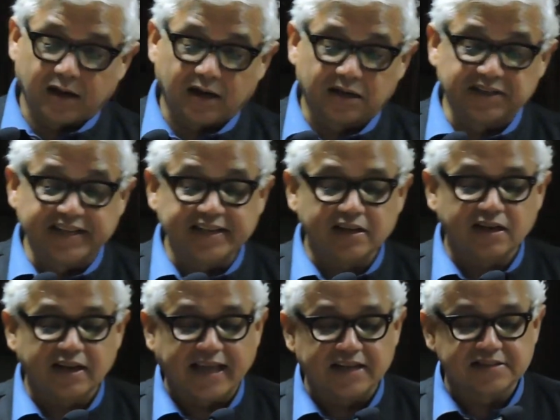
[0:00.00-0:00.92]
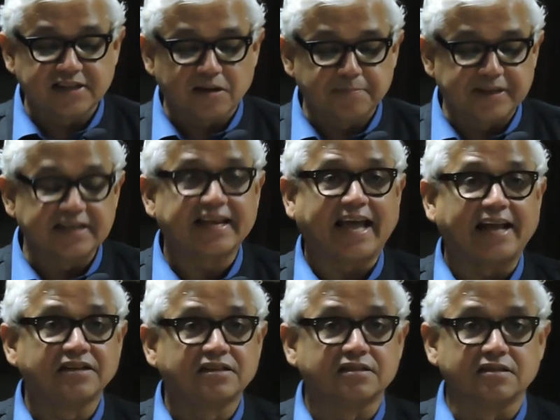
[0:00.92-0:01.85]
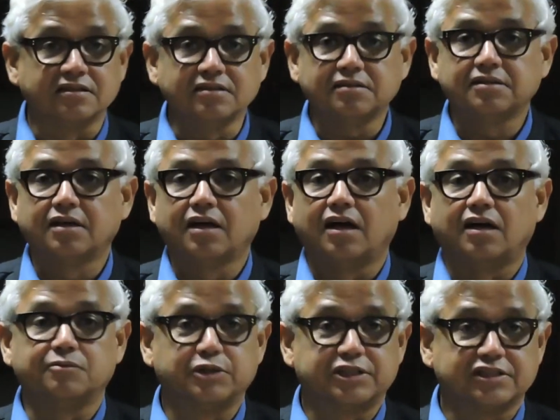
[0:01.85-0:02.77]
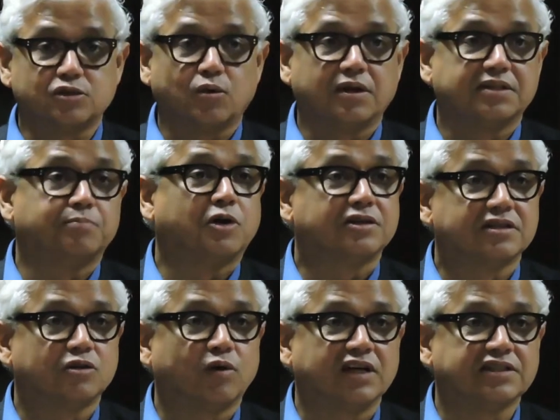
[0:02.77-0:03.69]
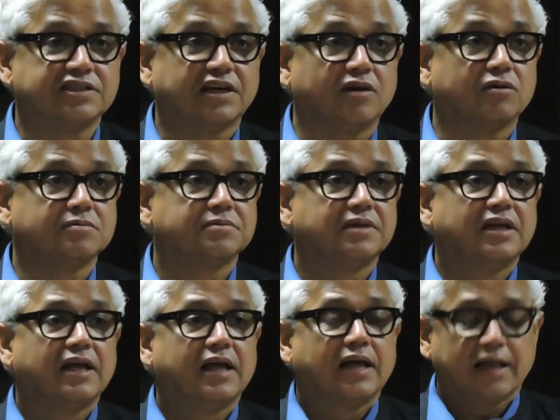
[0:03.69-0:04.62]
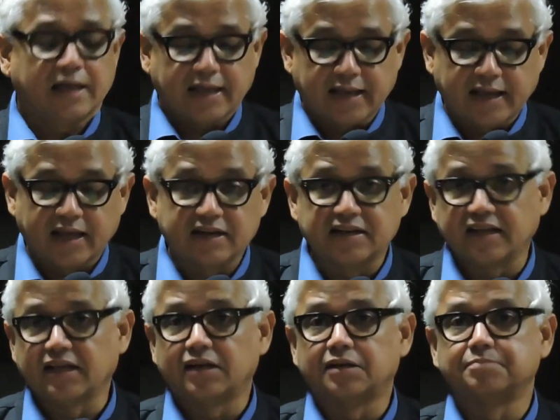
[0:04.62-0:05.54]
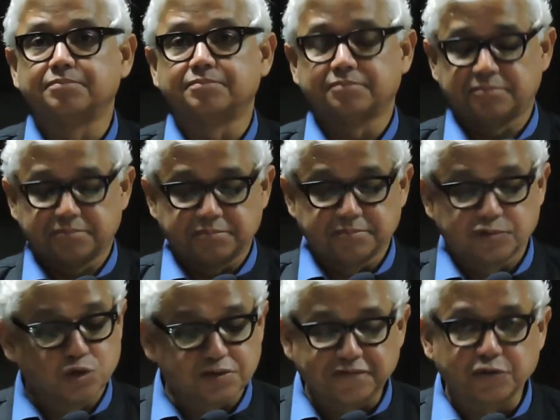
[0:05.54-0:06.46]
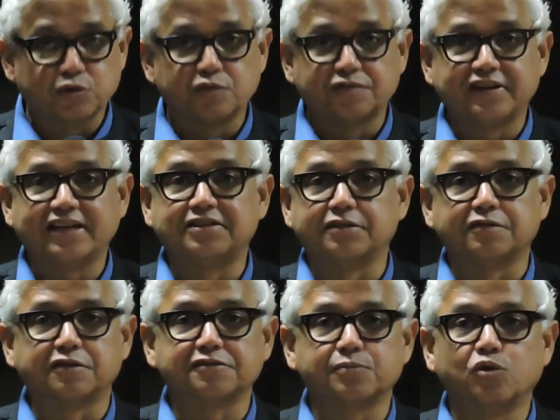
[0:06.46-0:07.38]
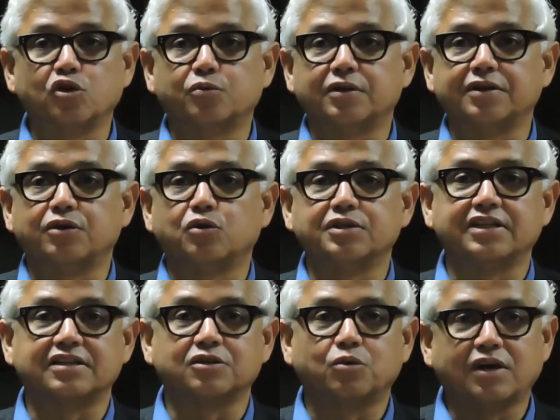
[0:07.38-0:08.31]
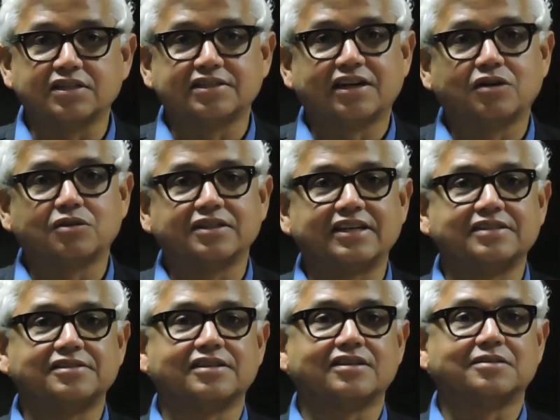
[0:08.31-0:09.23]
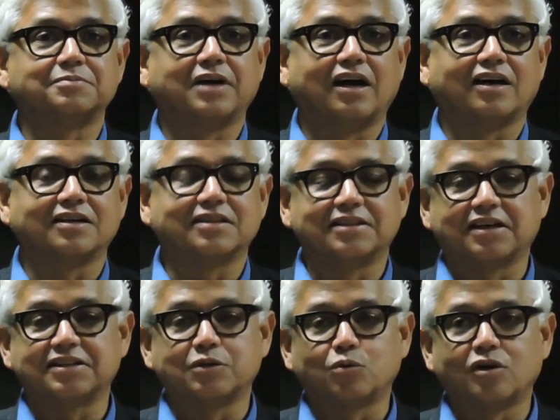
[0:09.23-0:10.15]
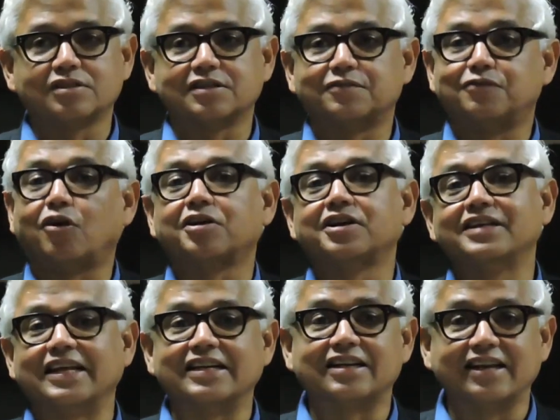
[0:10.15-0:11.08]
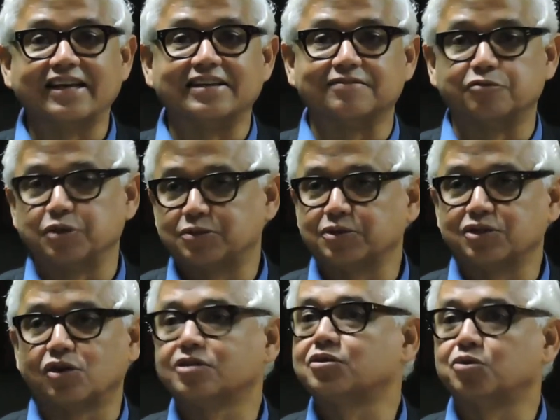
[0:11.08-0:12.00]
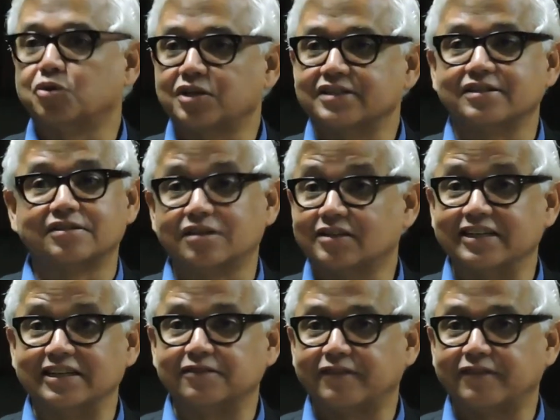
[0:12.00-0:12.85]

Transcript: Neil ends up in Canton, which is the modern Guangzhou, and those of you who've read River of Smoke will know that in Guangzhou there was a foreign enclave, which was also known as the 13